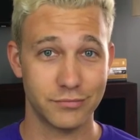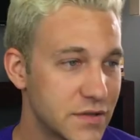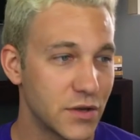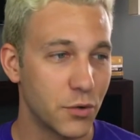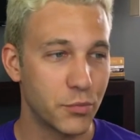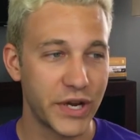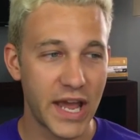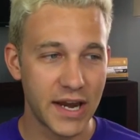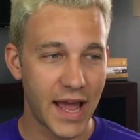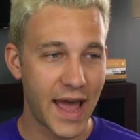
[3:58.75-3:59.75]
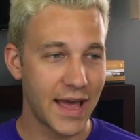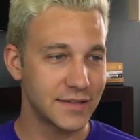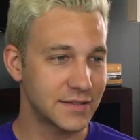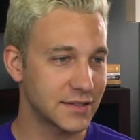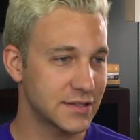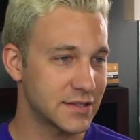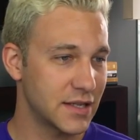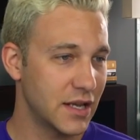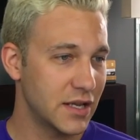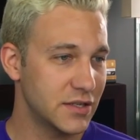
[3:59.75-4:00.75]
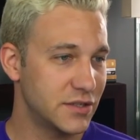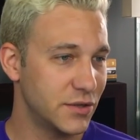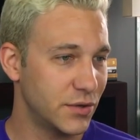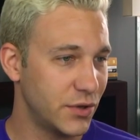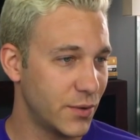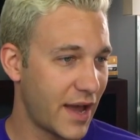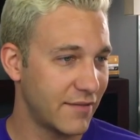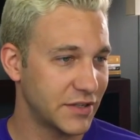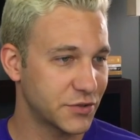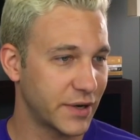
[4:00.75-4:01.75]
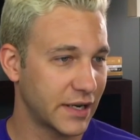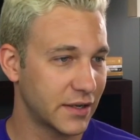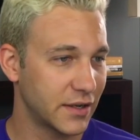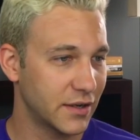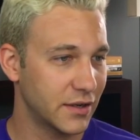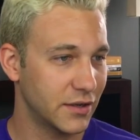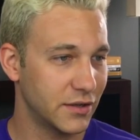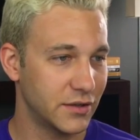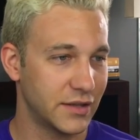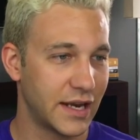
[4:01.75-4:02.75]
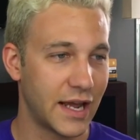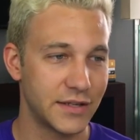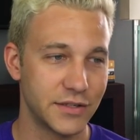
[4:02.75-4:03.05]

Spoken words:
So Brianna asks, do you have a trick that I